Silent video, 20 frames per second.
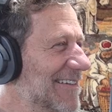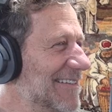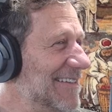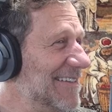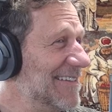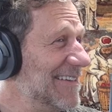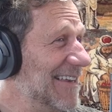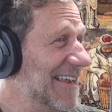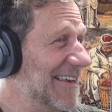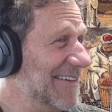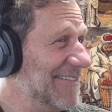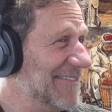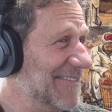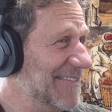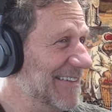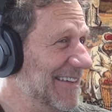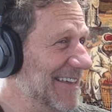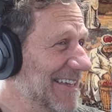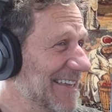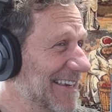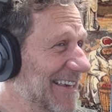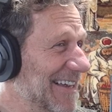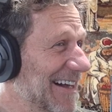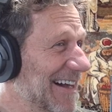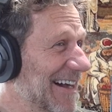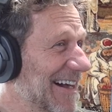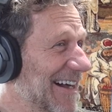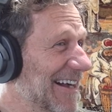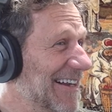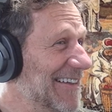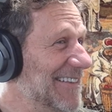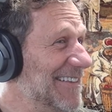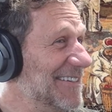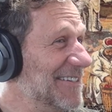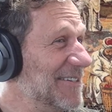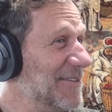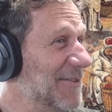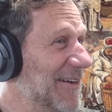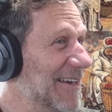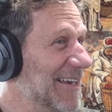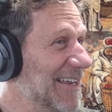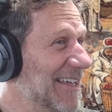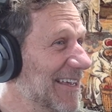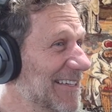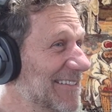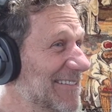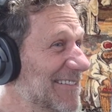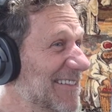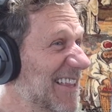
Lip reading: than 10 feet, higher than 20.